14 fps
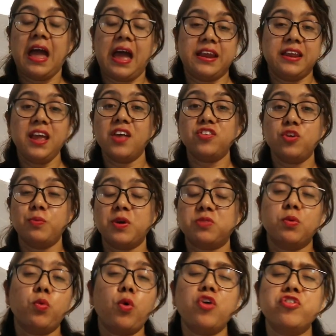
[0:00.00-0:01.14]
And yes, you must
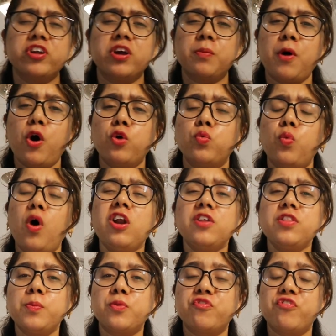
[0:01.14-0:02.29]
be wondering about what are
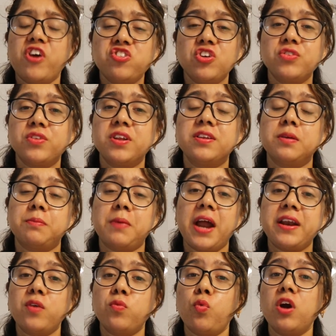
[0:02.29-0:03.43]
the professions in
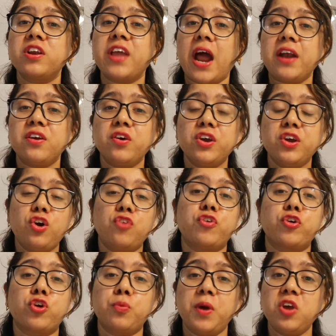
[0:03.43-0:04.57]
demand and what category of
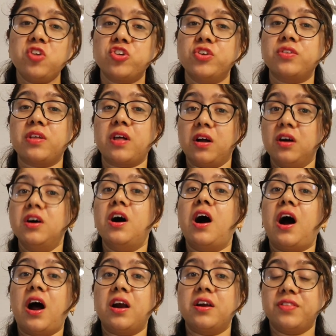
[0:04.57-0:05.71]
occupations
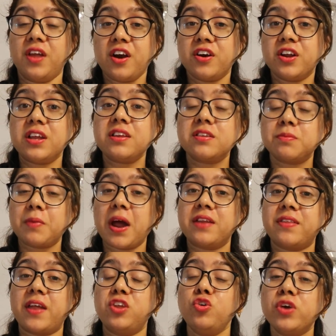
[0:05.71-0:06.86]
are there in demand
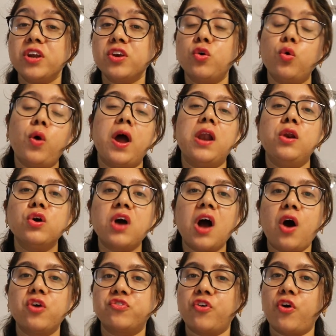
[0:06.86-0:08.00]
that you can go and look
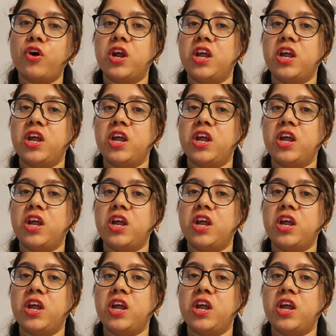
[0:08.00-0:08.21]
out for